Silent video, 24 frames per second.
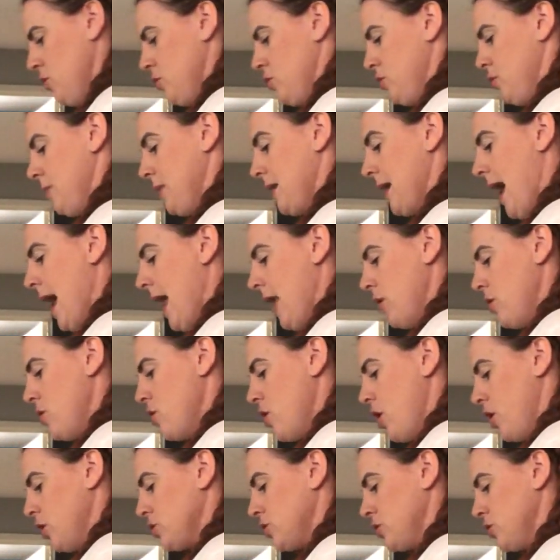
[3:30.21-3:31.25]
So again,
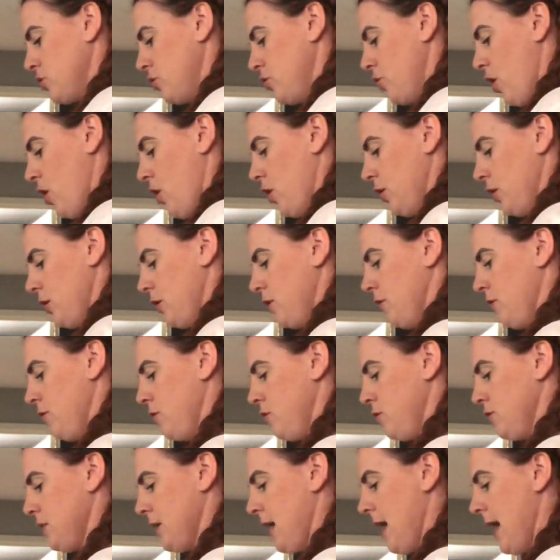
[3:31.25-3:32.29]
knotting it a
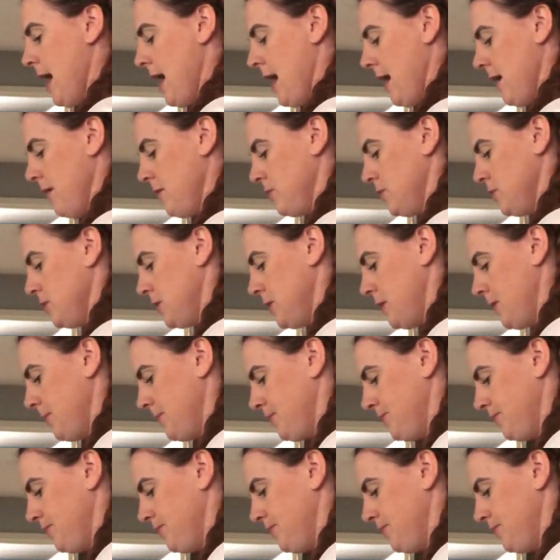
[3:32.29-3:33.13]
few times,